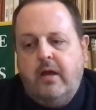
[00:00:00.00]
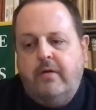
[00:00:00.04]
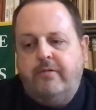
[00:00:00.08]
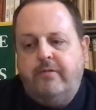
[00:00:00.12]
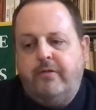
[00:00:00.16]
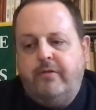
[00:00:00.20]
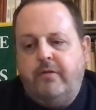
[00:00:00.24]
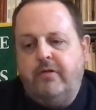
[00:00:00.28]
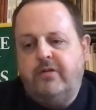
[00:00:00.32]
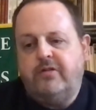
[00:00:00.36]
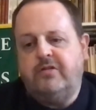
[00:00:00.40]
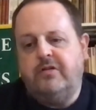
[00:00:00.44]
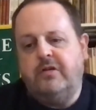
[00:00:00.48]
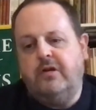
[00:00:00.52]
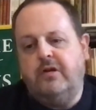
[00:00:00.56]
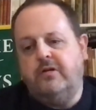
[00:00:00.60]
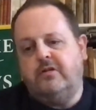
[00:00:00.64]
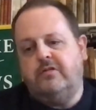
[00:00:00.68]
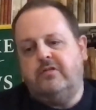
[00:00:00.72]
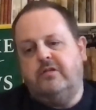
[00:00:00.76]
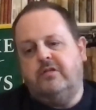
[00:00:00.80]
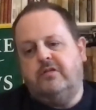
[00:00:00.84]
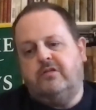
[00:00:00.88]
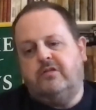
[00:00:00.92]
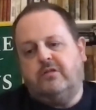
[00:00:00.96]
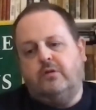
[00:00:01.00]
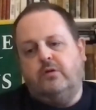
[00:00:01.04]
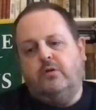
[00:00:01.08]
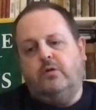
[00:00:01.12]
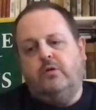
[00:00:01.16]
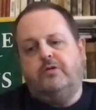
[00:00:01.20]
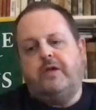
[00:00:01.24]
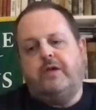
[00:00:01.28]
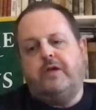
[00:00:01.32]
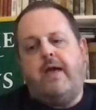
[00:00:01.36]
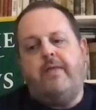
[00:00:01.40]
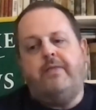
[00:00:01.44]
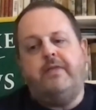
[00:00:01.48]
for Research in
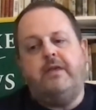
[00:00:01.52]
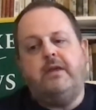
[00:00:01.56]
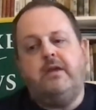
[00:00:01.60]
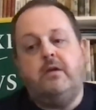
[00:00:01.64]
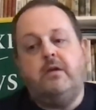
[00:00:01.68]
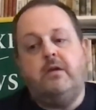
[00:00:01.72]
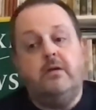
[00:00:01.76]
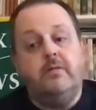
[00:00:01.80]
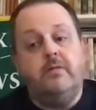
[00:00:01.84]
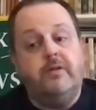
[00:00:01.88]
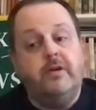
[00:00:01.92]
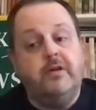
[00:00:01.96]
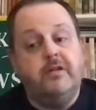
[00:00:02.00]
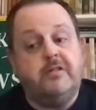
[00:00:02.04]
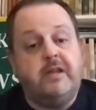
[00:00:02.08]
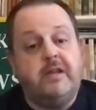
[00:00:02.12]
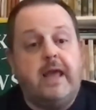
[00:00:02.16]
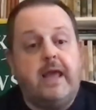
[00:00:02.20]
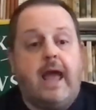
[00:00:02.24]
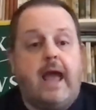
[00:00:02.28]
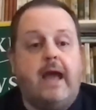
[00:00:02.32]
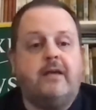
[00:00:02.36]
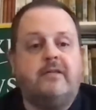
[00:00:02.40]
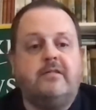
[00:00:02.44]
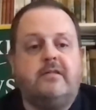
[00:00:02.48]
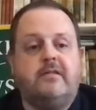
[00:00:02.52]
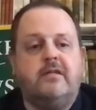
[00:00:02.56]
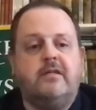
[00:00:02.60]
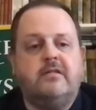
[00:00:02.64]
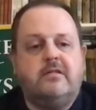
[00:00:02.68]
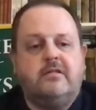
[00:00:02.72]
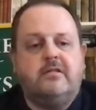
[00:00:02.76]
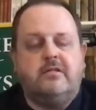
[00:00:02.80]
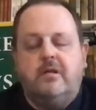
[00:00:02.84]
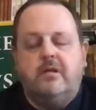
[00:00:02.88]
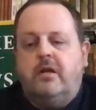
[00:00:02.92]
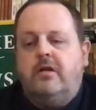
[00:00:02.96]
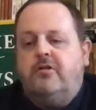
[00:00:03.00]
Schools at the University
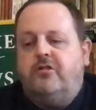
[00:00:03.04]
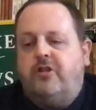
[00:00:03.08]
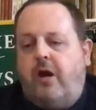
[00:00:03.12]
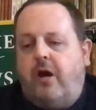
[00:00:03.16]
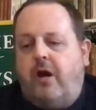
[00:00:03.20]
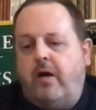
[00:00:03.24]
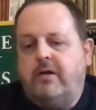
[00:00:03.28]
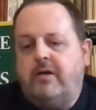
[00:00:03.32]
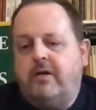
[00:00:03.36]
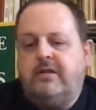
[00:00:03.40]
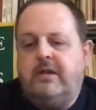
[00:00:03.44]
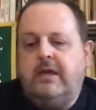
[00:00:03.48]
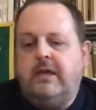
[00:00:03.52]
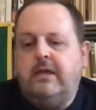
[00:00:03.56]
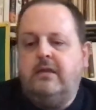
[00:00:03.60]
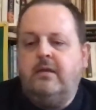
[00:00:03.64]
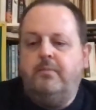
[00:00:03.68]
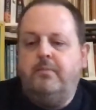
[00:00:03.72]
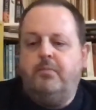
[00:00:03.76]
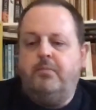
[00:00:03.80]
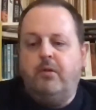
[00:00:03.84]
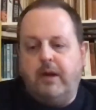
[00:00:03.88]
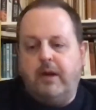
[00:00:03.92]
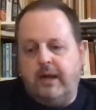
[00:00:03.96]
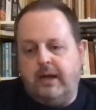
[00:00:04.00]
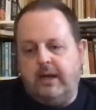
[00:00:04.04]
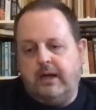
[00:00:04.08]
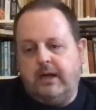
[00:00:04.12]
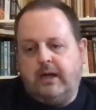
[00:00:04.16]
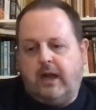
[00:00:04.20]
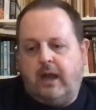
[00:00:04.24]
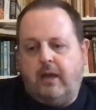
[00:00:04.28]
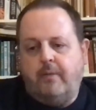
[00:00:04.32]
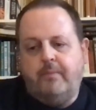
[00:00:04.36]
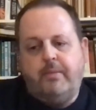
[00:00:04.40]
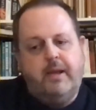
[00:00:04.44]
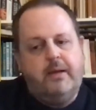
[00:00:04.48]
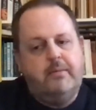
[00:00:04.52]
Access charity, The Brilliant
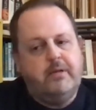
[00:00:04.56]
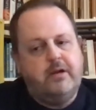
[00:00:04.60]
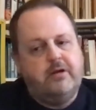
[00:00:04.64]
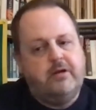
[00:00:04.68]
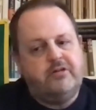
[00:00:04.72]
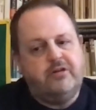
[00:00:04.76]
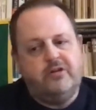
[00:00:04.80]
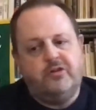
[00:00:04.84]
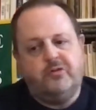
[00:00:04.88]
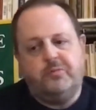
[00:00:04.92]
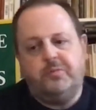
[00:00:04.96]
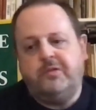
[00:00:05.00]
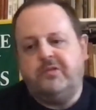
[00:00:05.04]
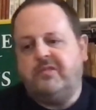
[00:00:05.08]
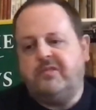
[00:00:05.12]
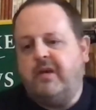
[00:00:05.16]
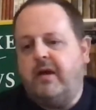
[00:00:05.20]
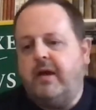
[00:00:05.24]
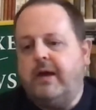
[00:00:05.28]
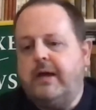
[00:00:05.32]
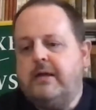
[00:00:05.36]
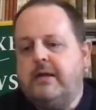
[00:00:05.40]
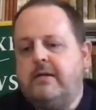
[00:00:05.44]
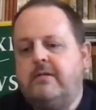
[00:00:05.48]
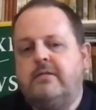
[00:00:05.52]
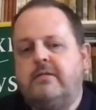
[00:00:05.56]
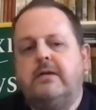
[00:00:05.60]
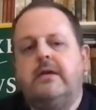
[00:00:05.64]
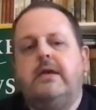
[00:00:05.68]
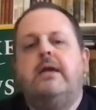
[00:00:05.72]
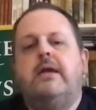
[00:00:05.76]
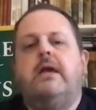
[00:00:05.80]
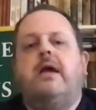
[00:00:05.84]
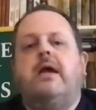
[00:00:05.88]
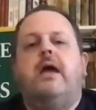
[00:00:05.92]
Club, and much else besides.